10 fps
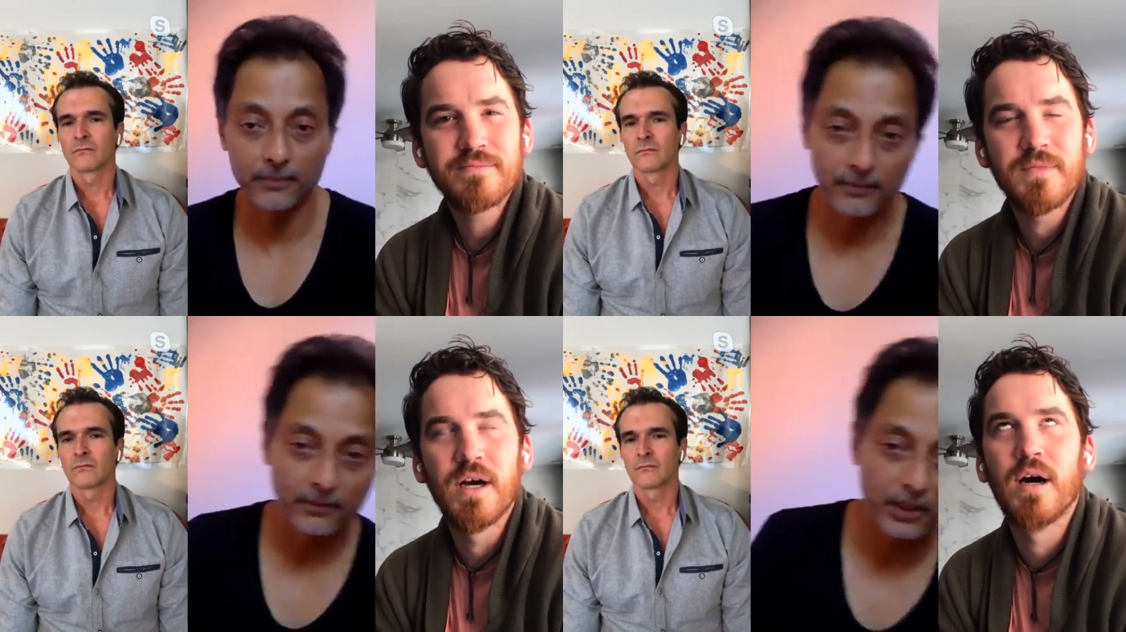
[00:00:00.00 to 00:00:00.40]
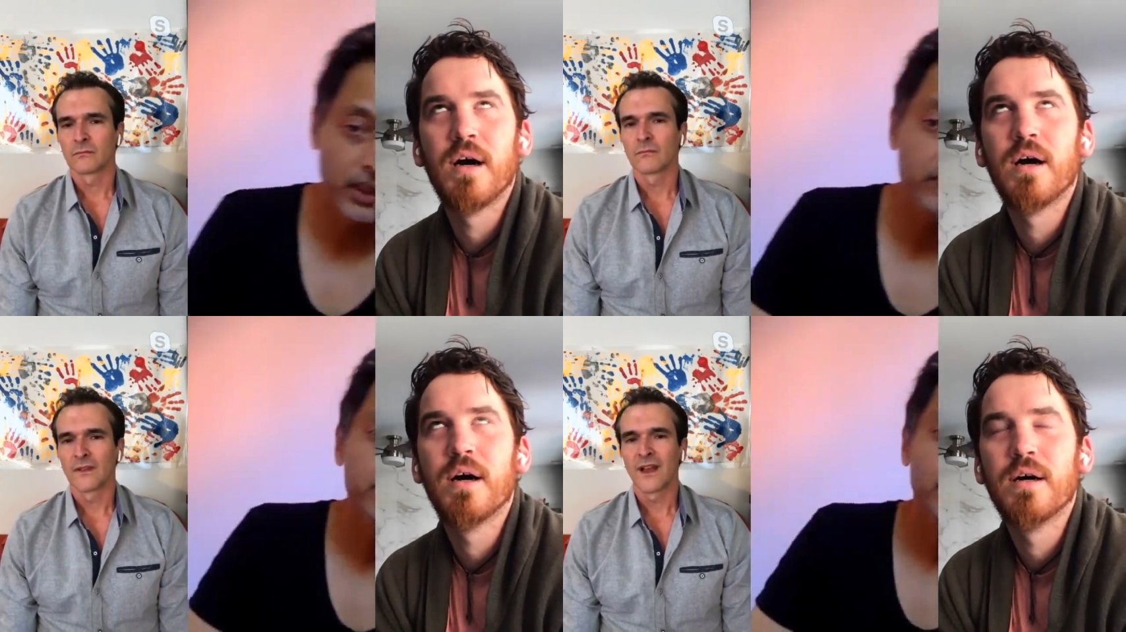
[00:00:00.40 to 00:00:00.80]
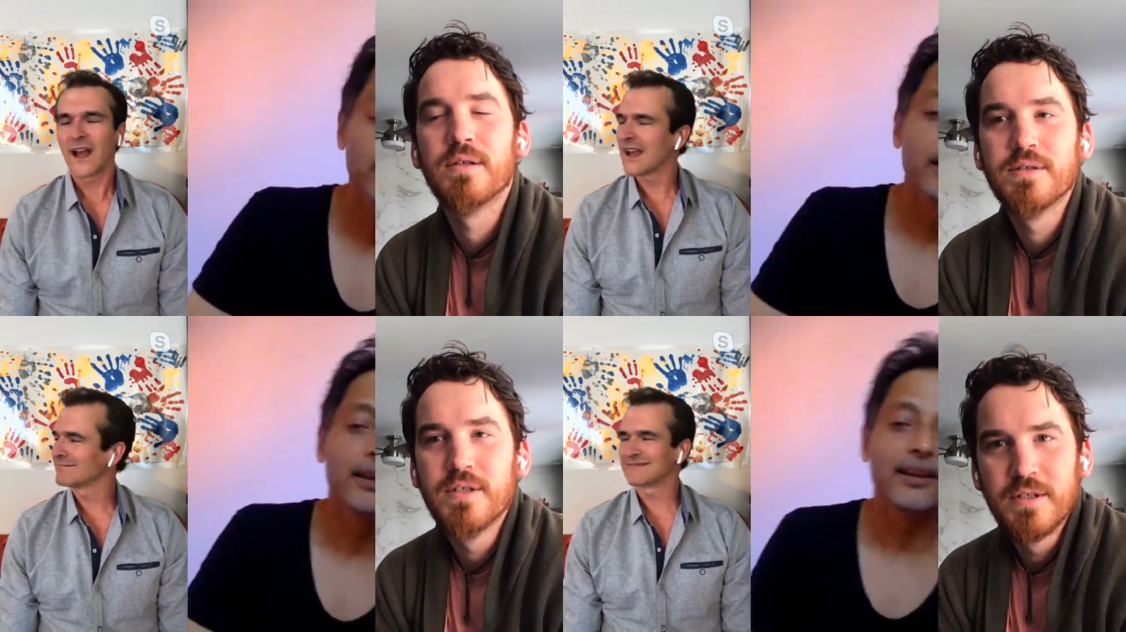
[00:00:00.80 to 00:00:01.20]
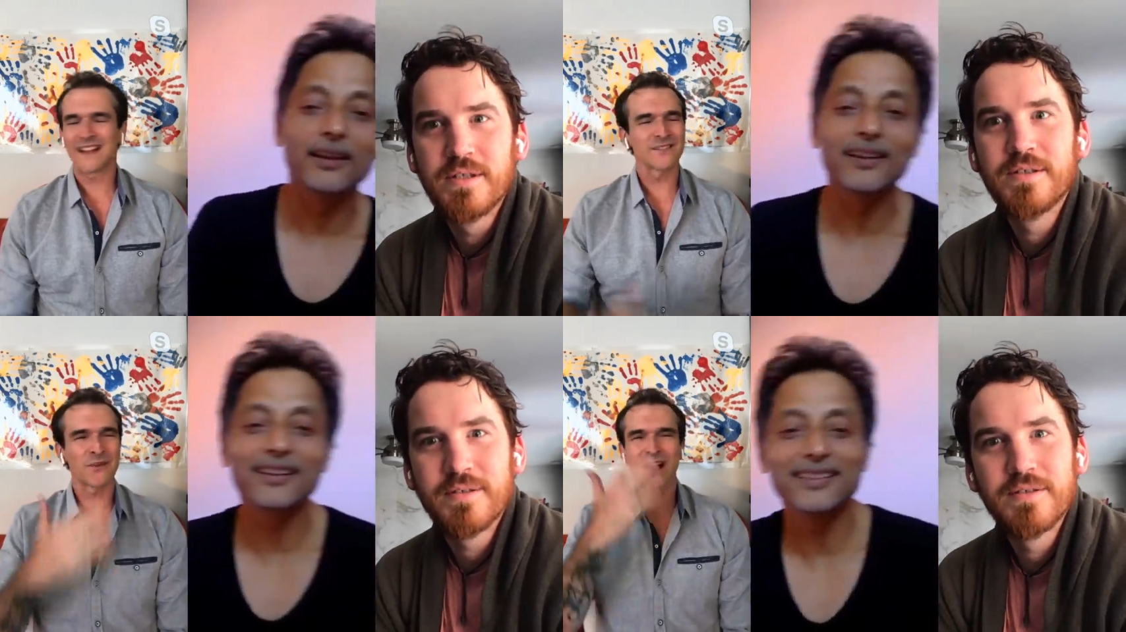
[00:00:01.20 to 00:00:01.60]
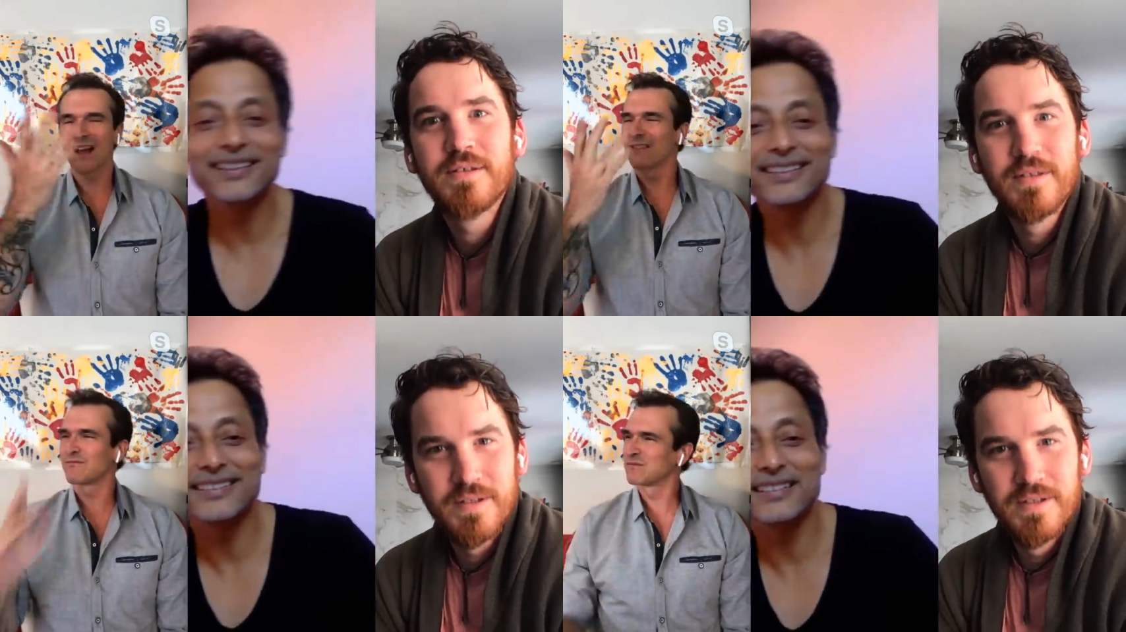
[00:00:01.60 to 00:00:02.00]
Speaker 1: Oh. You know,
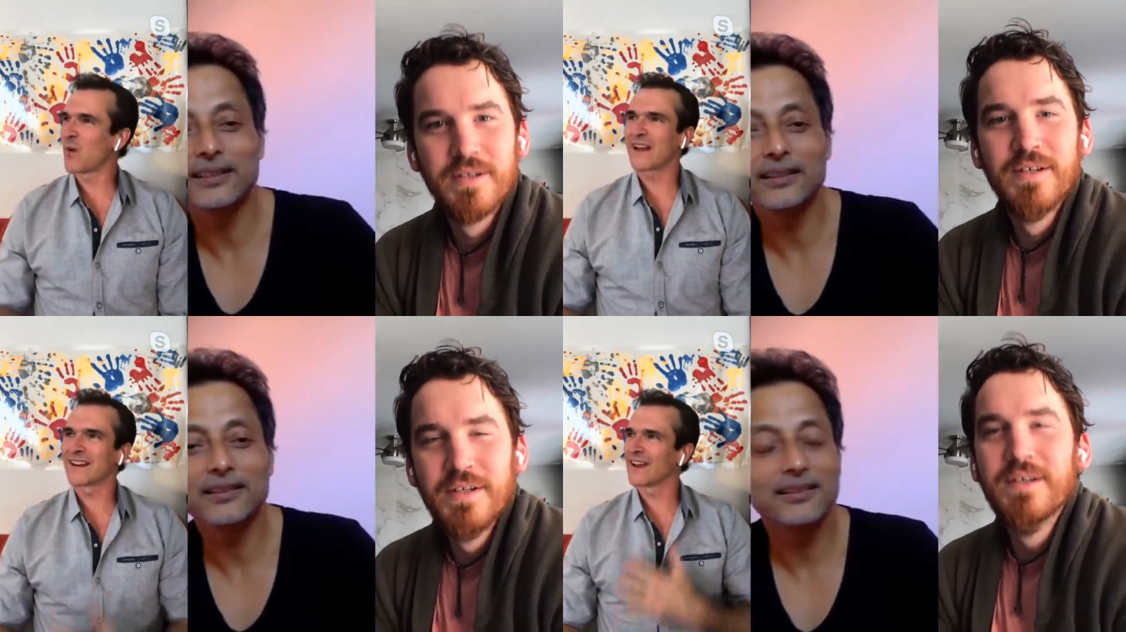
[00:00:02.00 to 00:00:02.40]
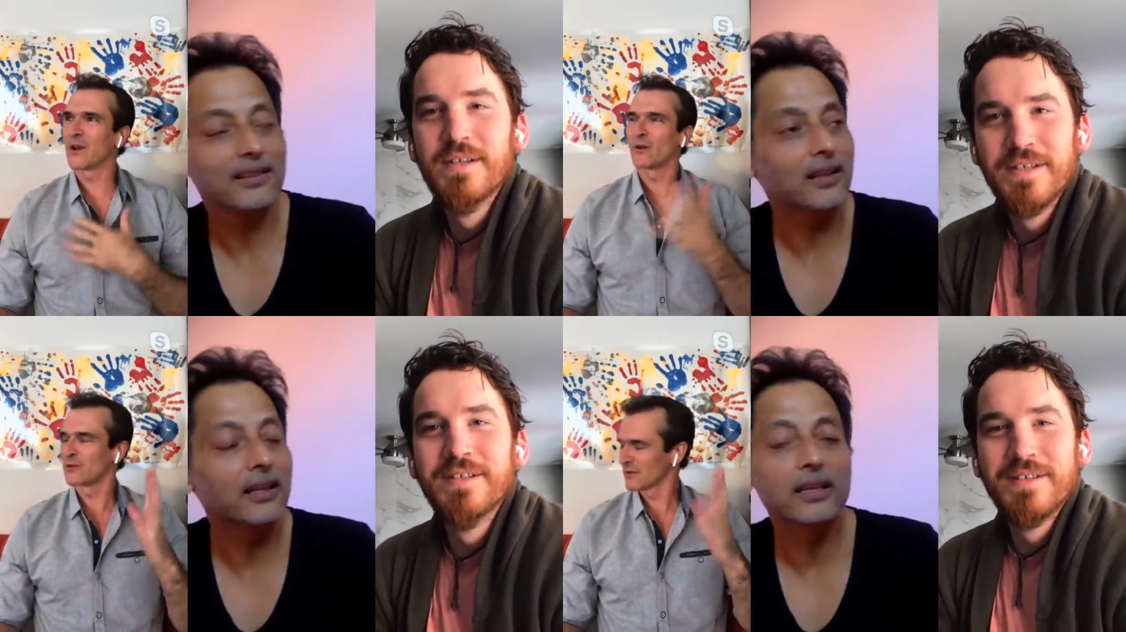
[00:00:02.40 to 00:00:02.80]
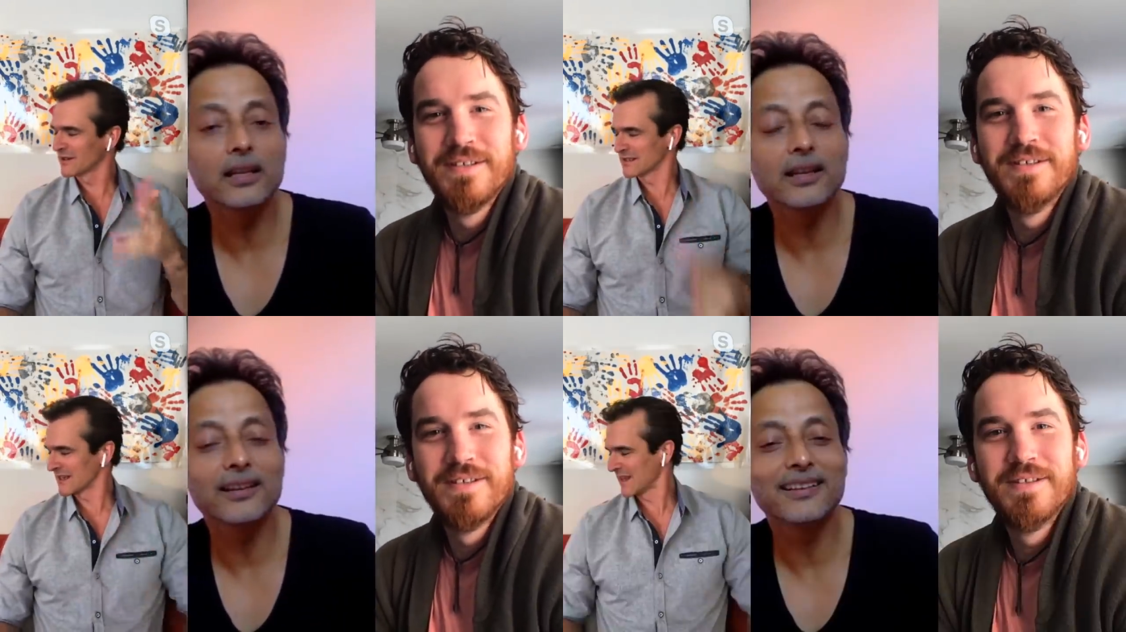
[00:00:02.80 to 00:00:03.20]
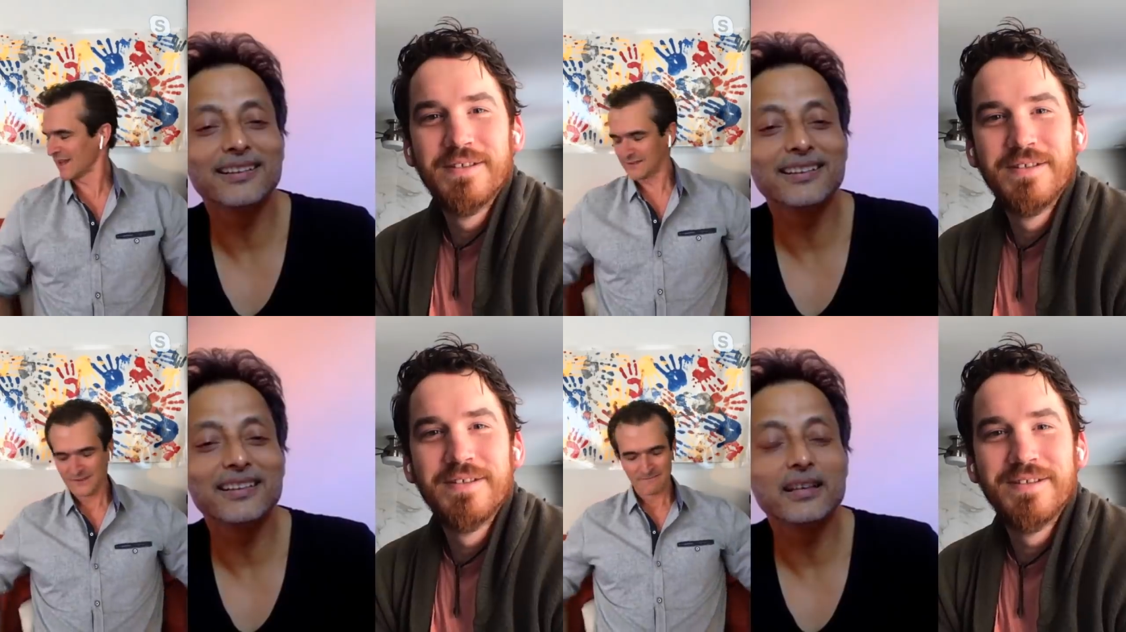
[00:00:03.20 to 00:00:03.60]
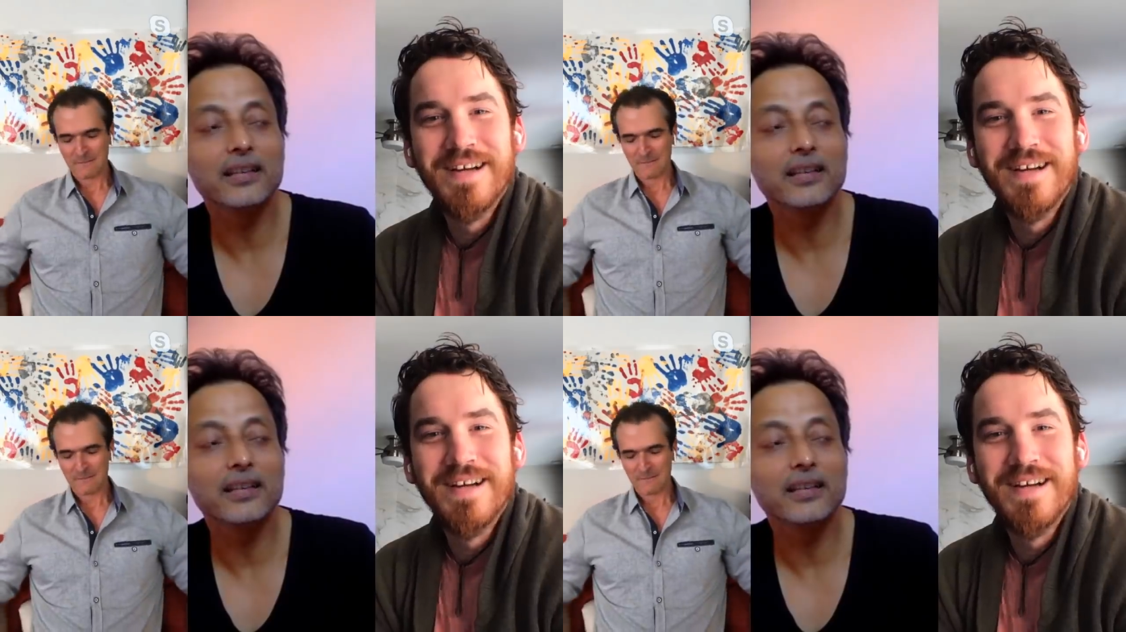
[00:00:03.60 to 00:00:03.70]
why did I know you were going to say that?